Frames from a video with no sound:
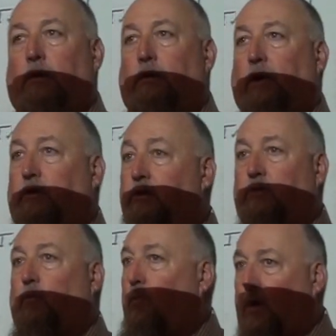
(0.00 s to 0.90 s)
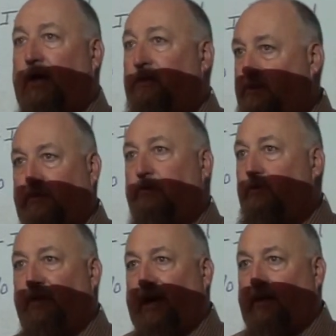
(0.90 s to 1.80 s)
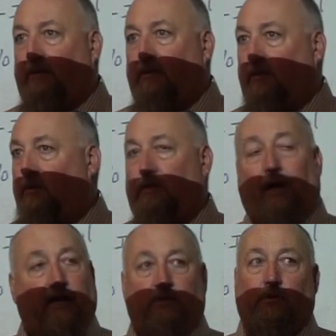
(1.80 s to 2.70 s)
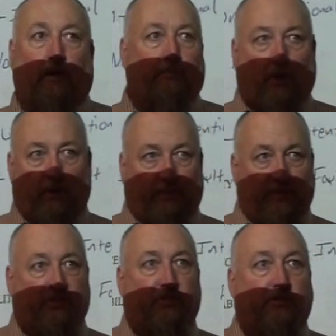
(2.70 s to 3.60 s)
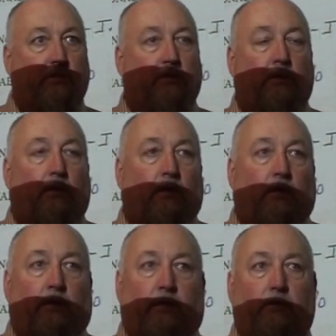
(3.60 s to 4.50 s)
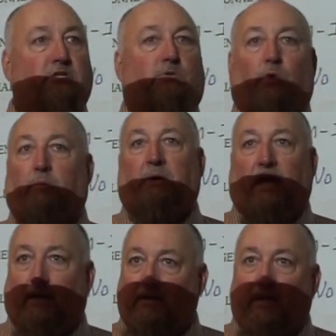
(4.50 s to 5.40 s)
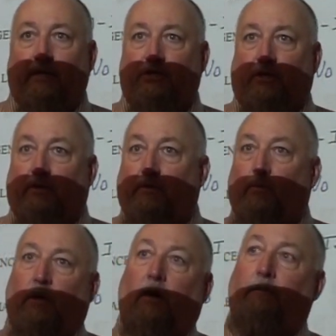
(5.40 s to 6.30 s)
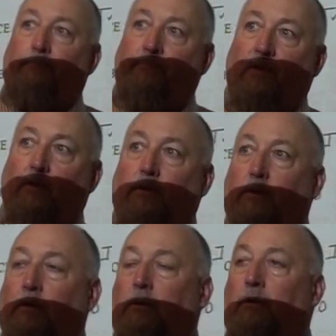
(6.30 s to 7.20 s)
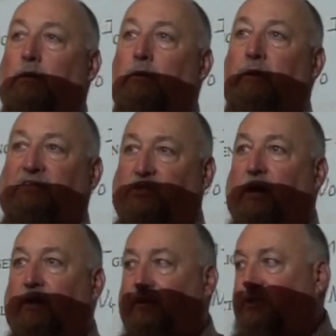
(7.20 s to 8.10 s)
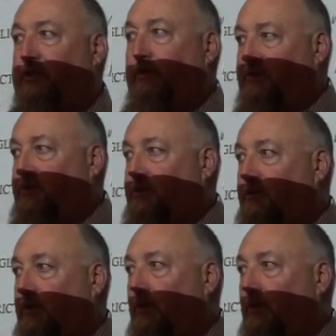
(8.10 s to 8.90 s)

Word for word: Now, you didn't want to do that. You did not do it on purpose. You just weren't paying attention. Well, that's not an excuse.